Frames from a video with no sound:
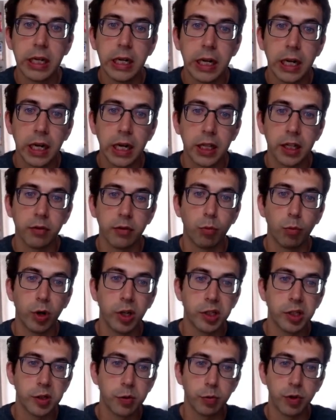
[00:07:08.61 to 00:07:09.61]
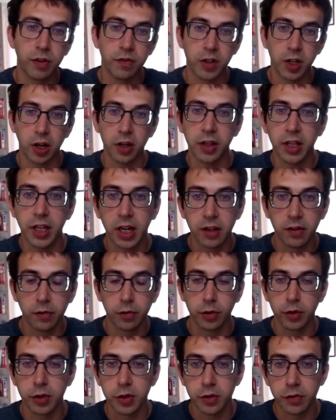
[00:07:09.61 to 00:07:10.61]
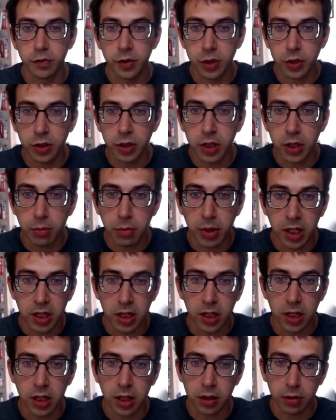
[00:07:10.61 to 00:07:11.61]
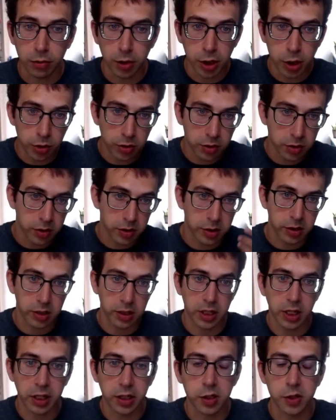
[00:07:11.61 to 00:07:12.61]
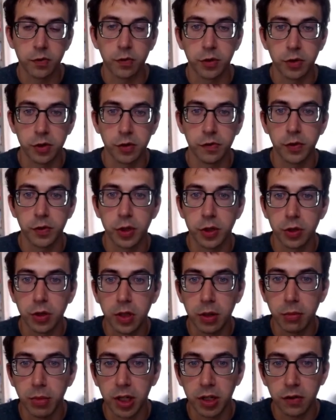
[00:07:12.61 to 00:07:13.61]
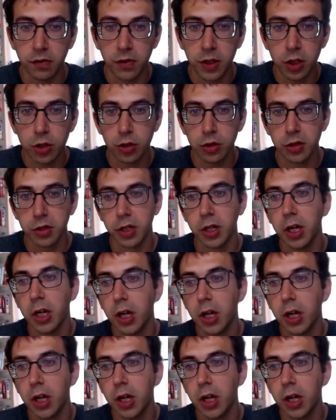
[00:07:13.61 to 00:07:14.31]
and then once we've done that for sufficiently many iterations, that is for sufficiently many features,